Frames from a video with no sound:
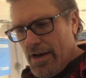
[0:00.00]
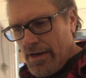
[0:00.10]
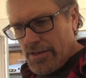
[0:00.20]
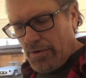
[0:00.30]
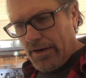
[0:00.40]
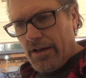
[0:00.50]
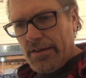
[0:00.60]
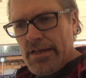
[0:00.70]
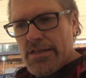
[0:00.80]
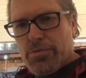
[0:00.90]
So I got
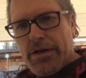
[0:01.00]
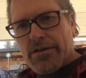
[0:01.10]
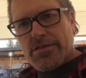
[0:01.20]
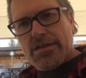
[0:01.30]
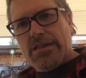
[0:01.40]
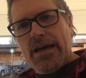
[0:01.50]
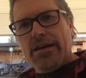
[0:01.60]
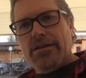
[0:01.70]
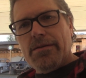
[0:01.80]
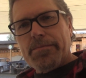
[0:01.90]
these wheels, and
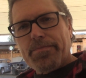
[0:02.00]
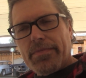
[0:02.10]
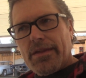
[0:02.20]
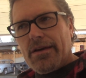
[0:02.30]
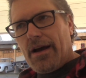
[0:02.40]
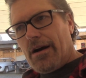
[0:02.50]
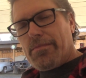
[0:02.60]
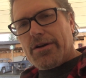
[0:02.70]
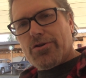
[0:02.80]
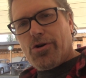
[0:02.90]
then I got
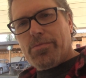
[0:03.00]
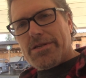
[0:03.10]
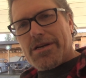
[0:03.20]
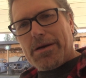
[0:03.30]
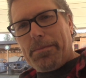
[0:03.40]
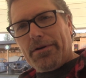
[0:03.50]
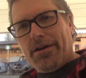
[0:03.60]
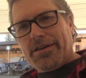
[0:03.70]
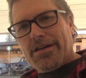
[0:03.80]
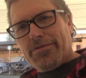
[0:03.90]
my chromies I can put
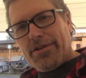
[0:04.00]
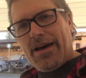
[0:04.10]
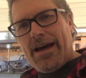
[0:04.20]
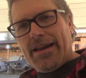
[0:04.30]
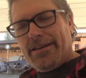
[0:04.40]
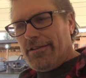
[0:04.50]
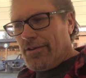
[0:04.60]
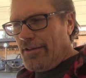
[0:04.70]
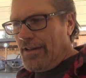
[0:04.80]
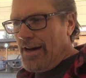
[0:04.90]
on to give her that added
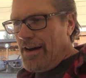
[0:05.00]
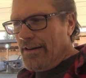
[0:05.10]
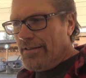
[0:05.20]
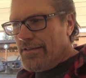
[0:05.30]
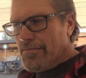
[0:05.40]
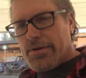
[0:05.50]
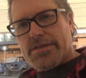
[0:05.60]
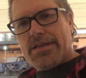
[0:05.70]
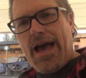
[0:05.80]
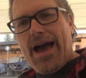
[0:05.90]
little
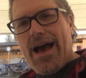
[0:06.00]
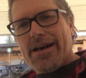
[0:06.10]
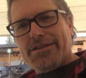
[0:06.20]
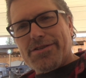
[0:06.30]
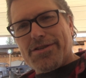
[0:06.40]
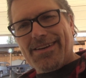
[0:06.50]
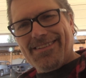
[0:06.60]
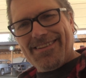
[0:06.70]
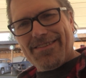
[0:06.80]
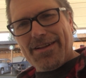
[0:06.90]
pizzazz,
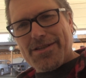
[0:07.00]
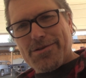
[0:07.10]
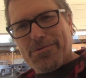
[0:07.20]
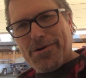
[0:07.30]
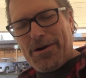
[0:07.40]
if that's the word I